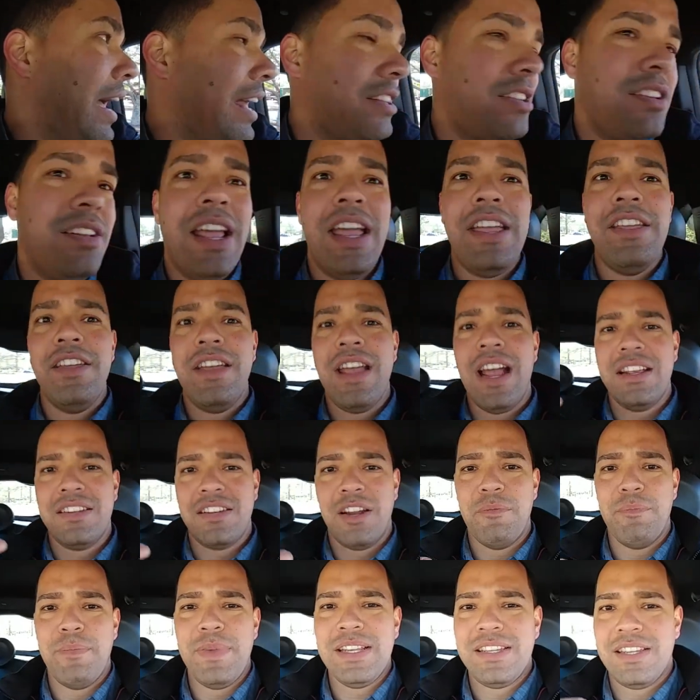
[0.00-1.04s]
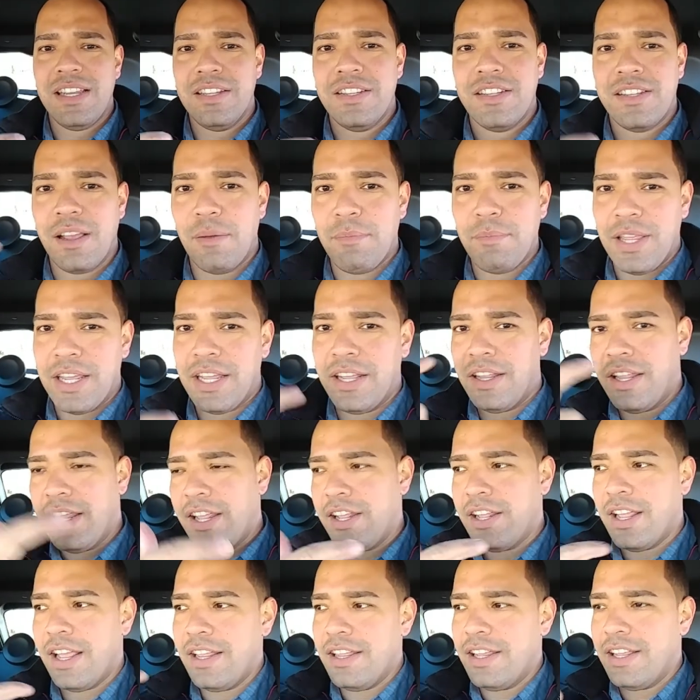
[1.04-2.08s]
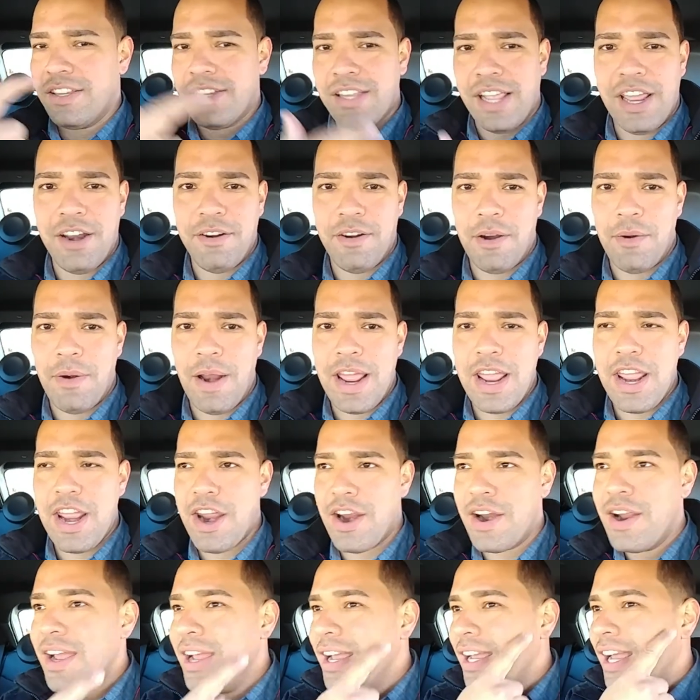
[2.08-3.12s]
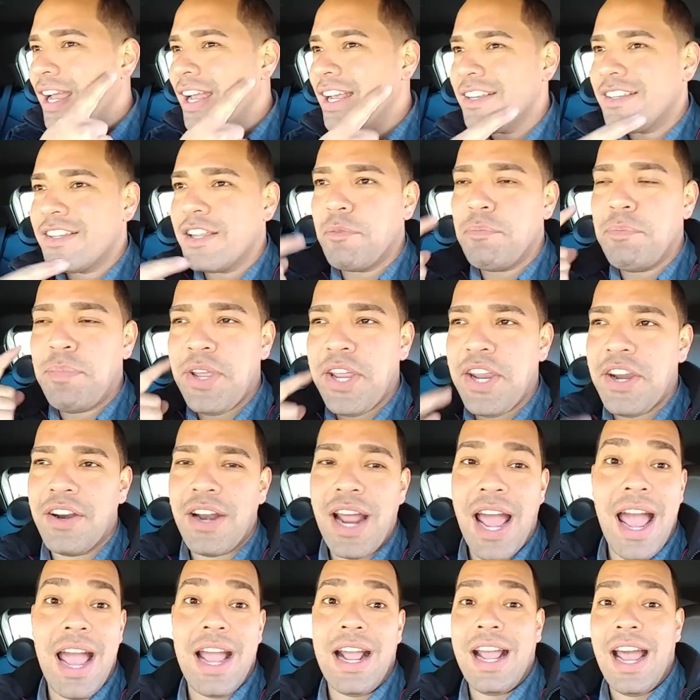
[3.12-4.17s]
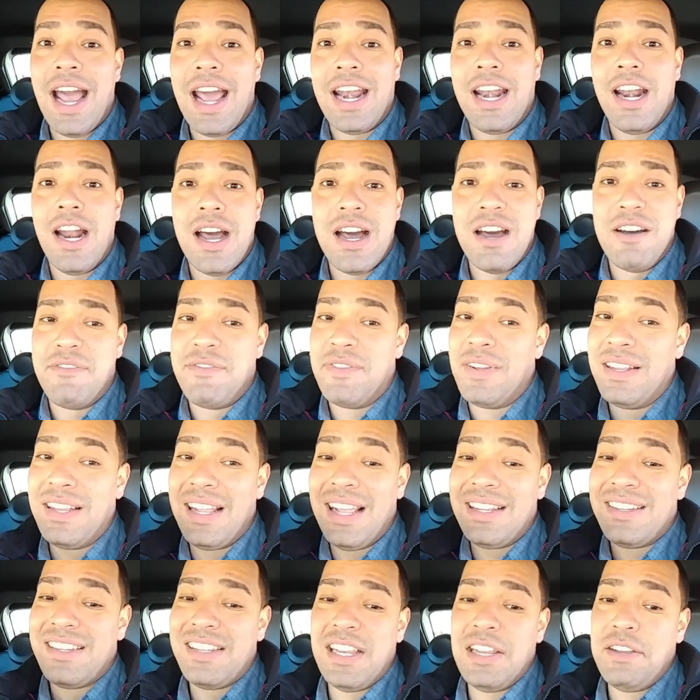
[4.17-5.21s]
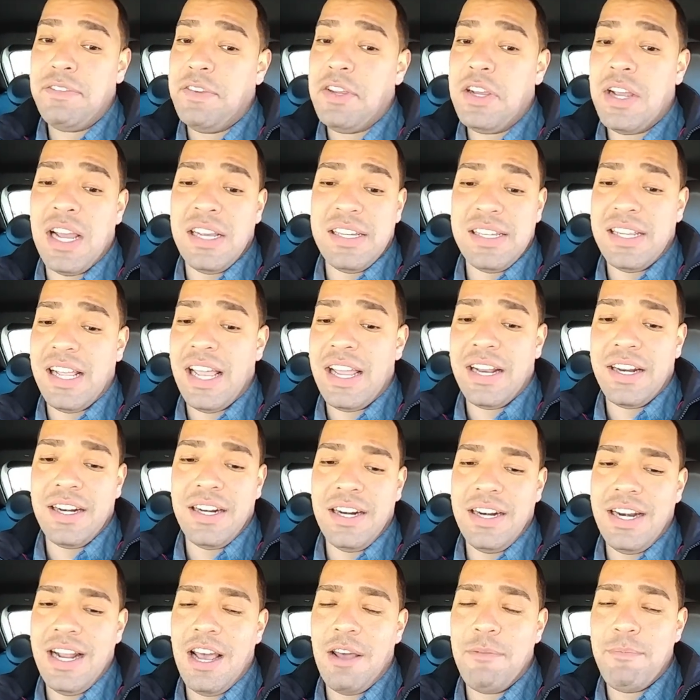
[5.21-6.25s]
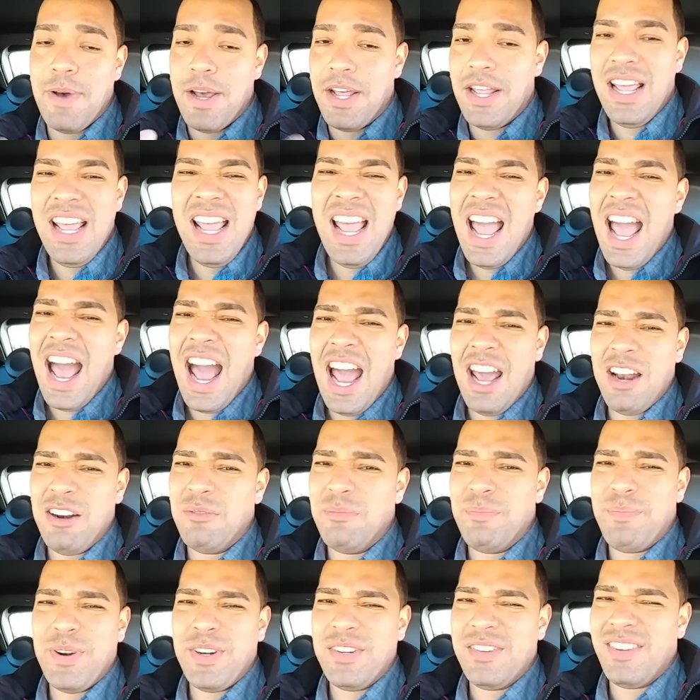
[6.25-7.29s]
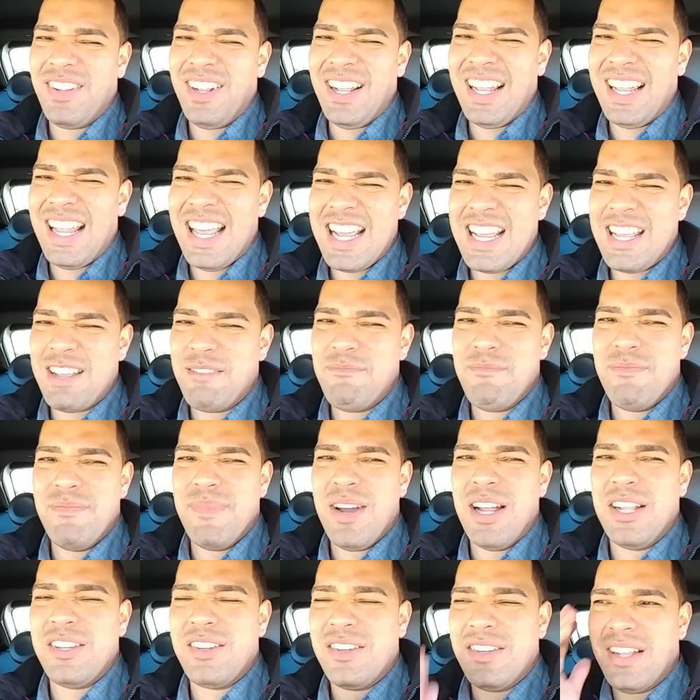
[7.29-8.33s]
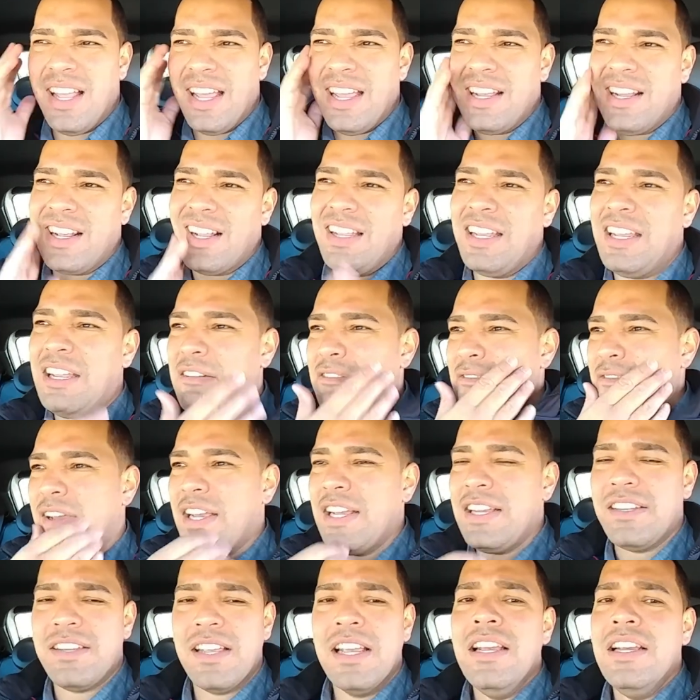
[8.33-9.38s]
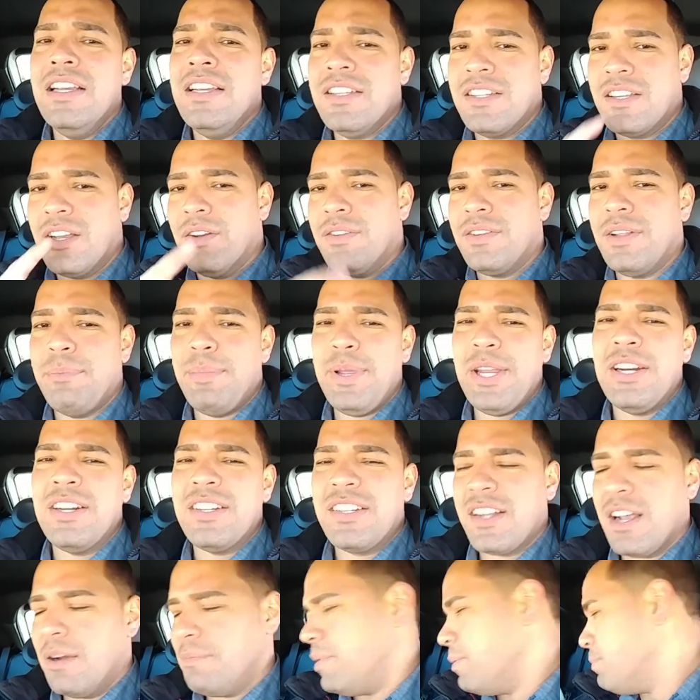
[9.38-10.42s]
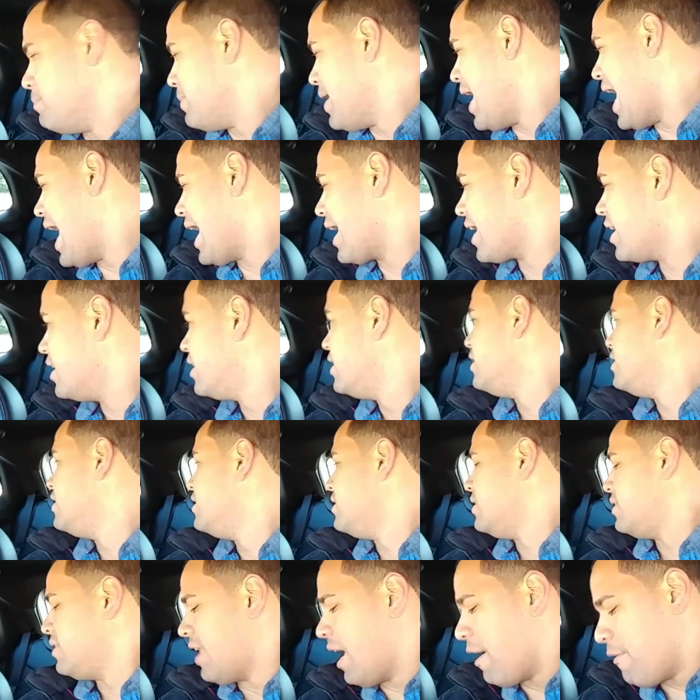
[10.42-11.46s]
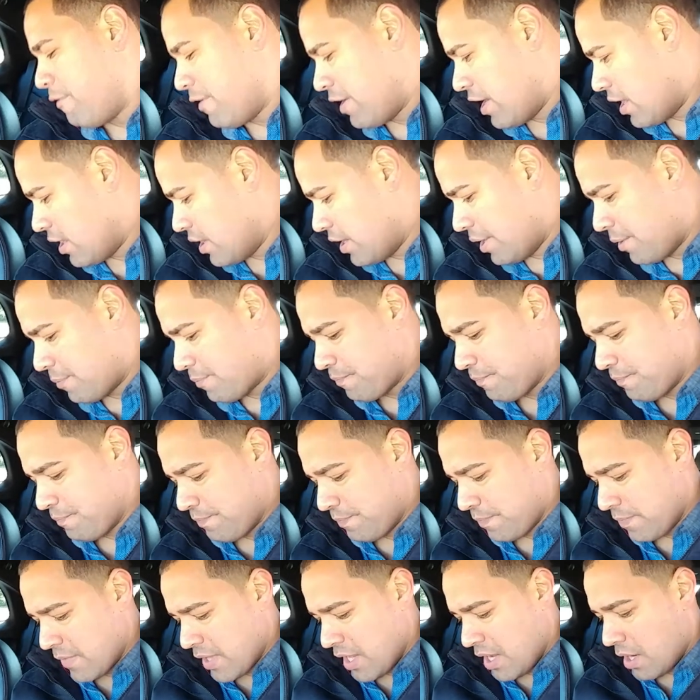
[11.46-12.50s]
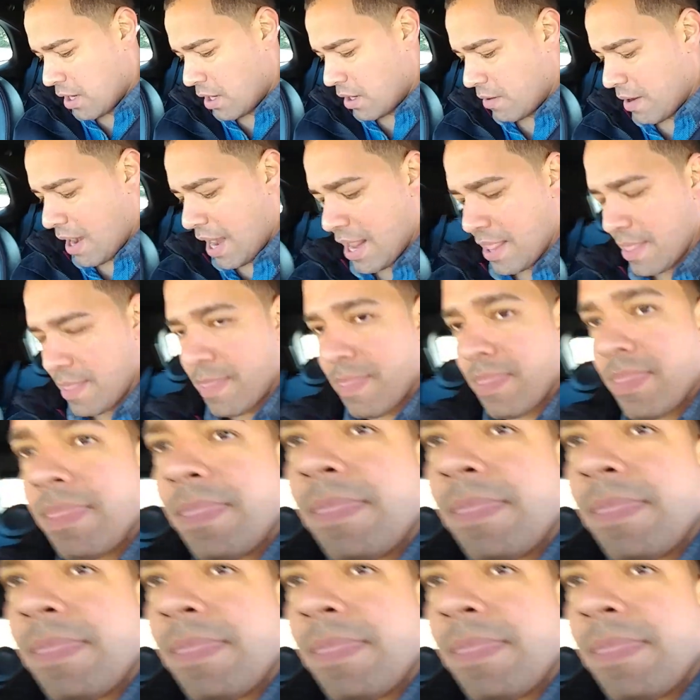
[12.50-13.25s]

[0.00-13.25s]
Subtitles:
And today you guys are missing something in this area right here. It's the beer. I got it off, and let's see if you guys like it or not, but I don't personally like it much, like clean face. So the beer is coming back, definitely. All right.